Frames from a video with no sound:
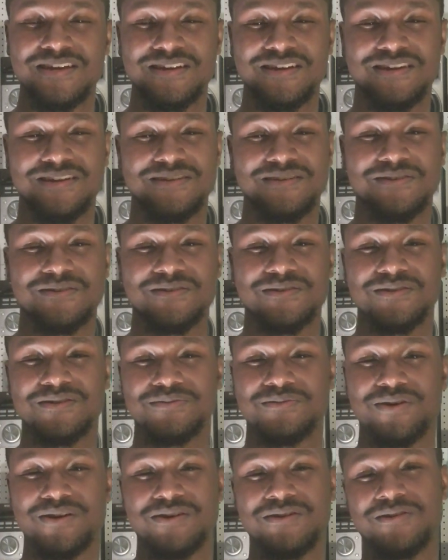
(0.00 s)
and they're
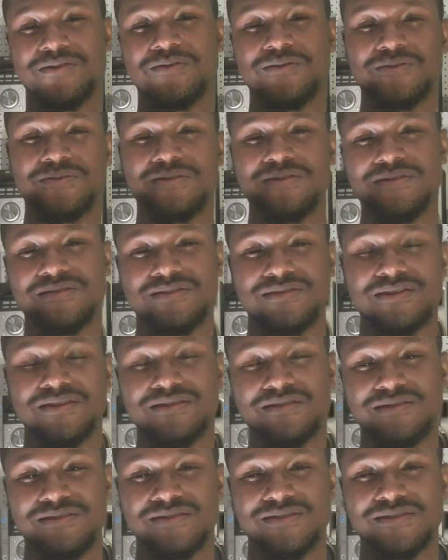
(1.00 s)
probably going to hold
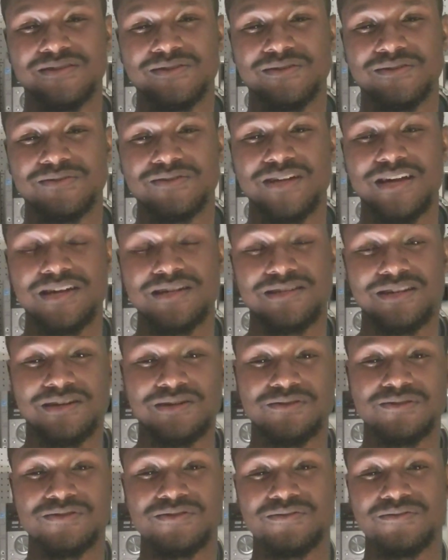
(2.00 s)
these tag
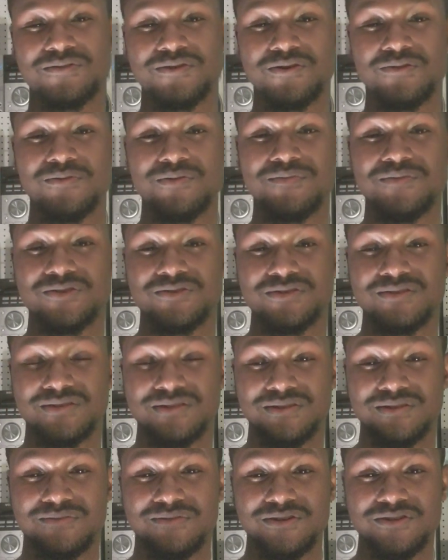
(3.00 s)
titles for the women's
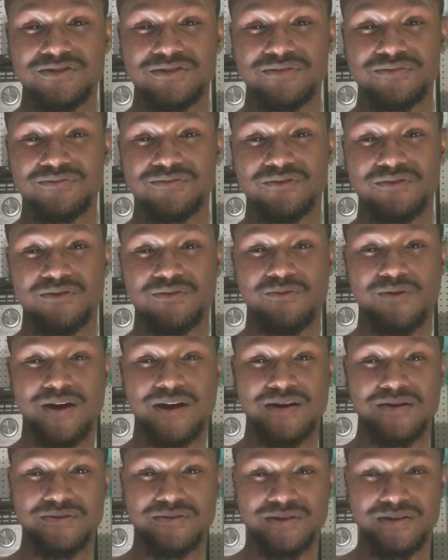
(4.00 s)
division for a
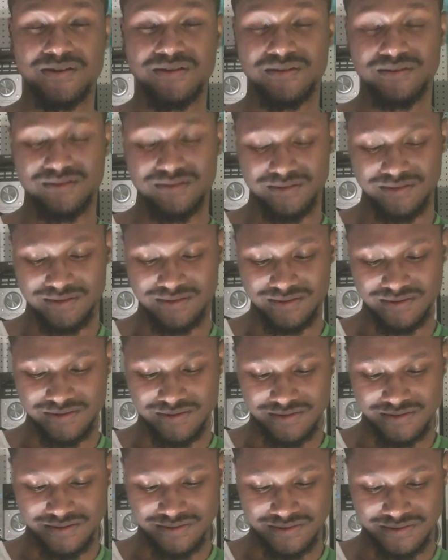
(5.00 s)
while. And
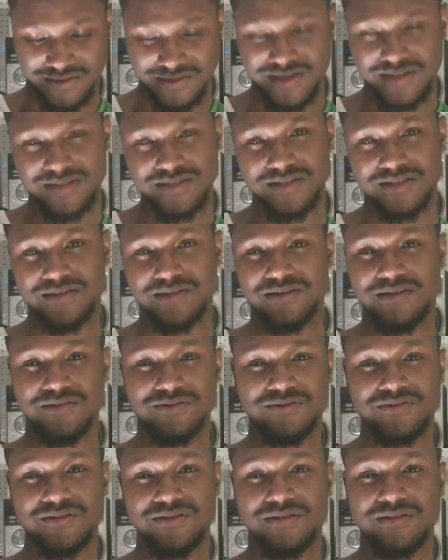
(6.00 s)
unless
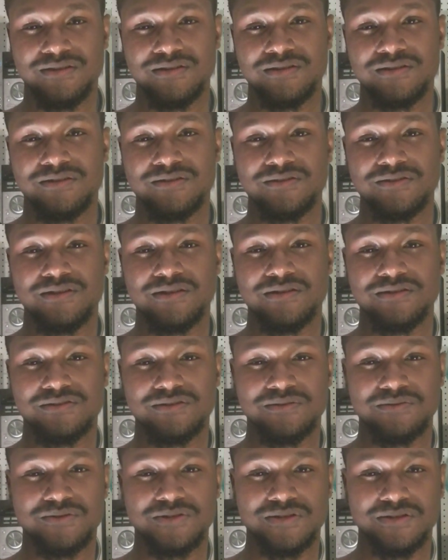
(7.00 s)
another team ends
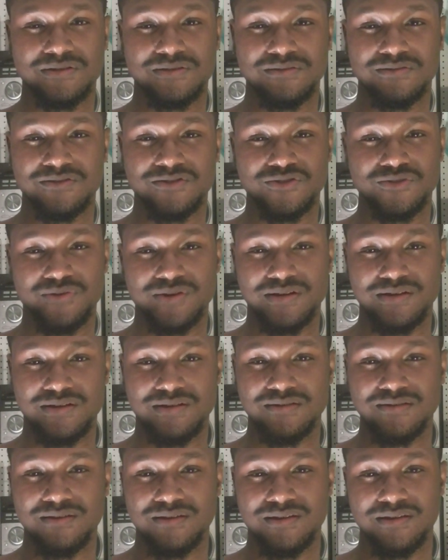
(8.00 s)
up
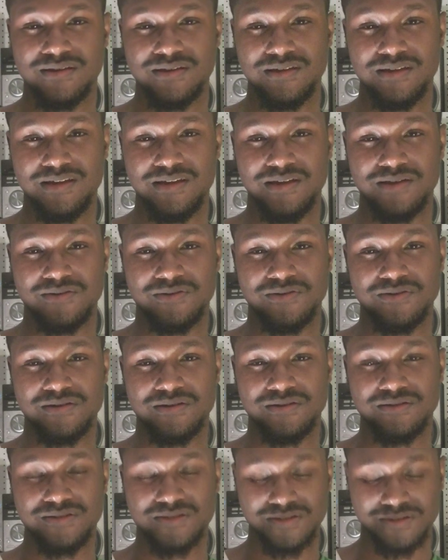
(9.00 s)
joining in on
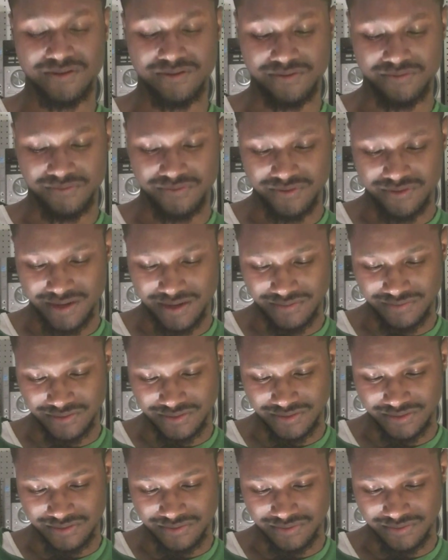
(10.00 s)
this. So we'll have to
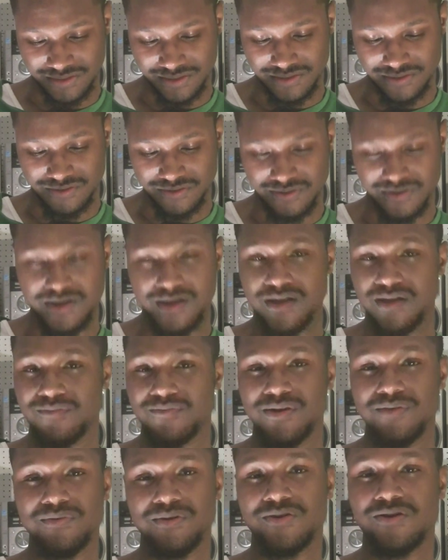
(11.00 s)
see what they do.
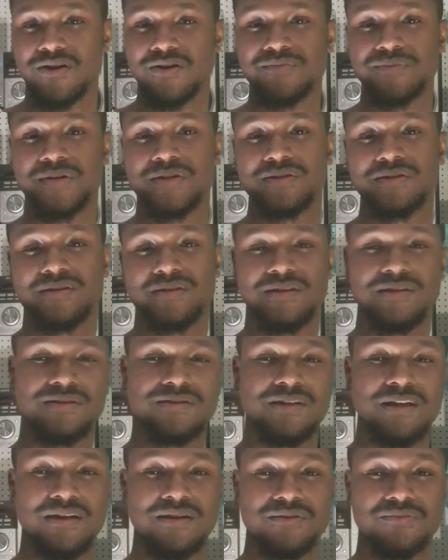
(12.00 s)
Maybe Carmella
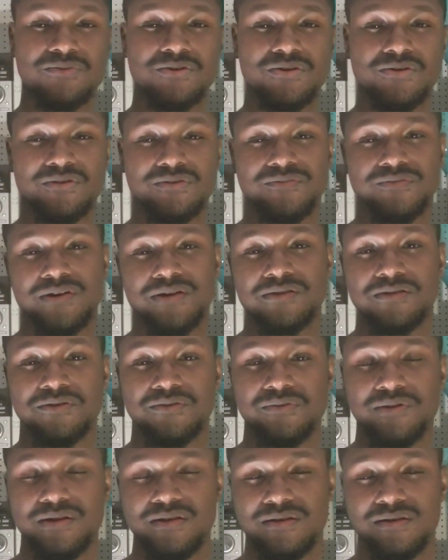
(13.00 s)
and Dana Brooke will find their
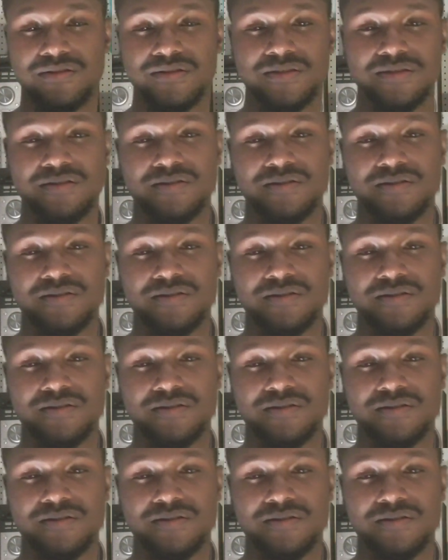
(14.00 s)
way into